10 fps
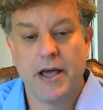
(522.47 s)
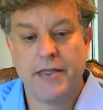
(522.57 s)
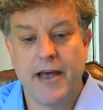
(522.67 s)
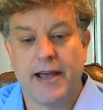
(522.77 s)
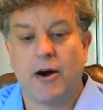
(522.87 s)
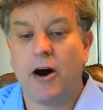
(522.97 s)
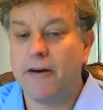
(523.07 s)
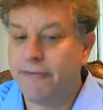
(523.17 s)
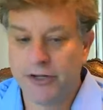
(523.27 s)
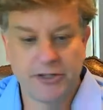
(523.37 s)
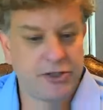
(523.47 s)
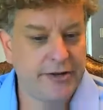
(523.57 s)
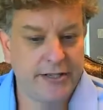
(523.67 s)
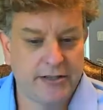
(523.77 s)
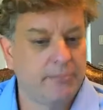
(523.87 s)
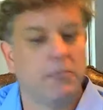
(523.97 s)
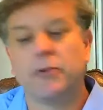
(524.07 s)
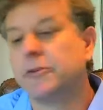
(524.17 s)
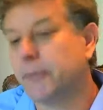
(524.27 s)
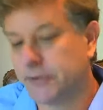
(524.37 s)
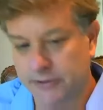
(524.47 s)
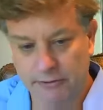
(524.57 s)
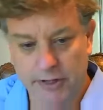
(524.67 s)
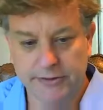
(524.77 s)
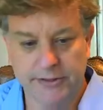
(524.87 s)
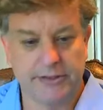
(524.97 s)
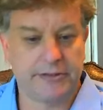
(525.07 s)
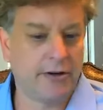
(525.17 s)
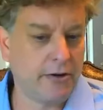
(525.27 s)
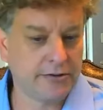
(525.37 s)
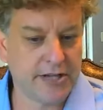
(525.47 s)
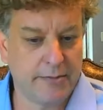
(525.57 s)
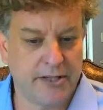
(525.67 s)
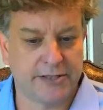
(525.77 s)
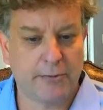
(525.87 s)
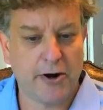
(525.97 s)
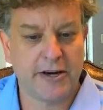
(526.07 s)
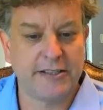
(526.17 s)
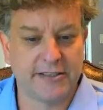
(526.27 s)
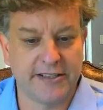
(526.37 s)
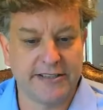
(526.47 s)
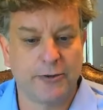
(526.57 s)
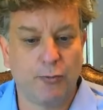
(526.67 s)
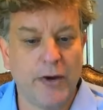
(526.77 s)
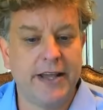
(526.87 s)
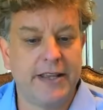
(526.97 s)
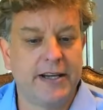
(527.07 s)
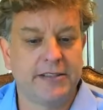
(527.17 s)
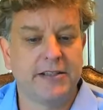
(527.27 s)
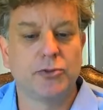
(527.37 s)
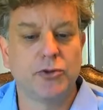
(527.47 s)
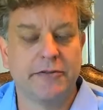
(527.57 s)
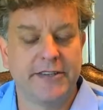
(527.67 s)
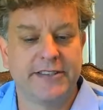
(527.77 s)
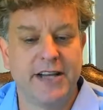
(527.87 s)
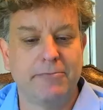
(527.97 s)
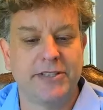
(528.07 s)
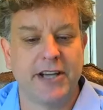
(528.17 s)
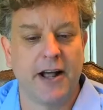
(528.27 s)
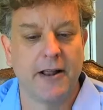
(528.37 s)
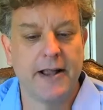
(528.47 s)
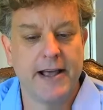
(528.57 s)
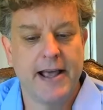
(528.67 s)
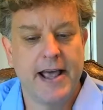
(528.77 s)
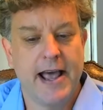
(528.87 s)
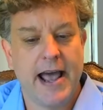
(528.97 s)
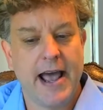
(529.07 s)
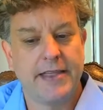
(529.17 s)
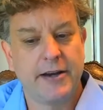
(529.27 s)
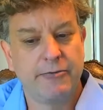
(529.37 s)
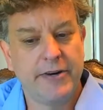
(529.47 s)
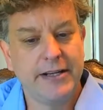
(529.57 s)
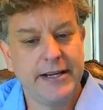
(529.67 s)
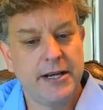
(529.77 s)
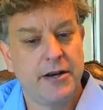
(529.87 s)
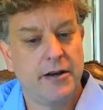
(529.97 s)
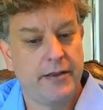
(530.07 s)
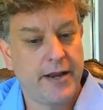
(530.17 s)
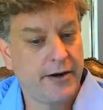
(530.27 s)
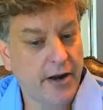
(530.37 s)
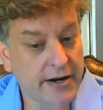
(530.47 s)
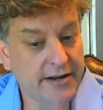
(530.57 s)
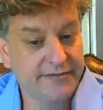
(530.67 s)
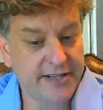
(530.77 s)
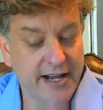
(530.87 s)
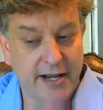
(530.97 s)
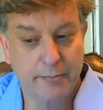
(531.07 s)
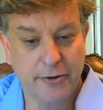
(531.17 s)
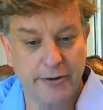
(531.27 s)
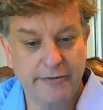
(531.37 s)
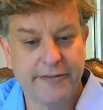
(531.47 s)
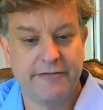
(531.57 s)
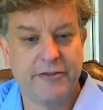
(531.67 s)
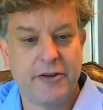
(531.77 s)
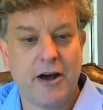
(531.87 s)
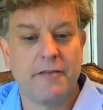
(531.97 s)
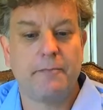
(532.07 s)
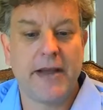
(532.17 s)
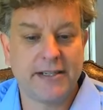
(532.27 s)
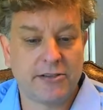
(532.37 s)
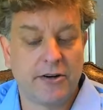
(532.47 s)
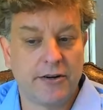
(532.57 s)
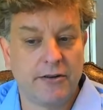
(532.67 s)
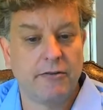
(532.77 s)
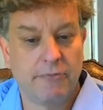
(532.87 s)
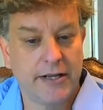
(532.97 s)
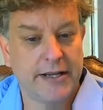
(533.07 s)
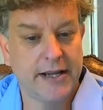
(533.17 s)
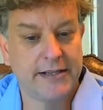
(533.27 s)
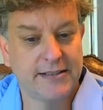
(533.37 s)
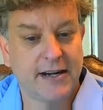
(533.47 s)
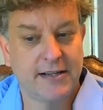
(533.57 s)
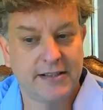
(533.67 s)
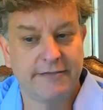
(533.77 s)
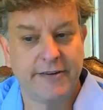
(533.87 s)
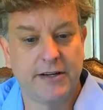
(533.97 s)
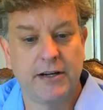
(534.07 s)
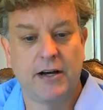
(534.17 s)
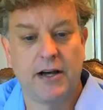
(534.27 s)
that offer to treat multiple sclerosis, Alzheimer's, Parkinson's with some sort of a stem cell. And they're not FDA approved. They've not based on really any scientific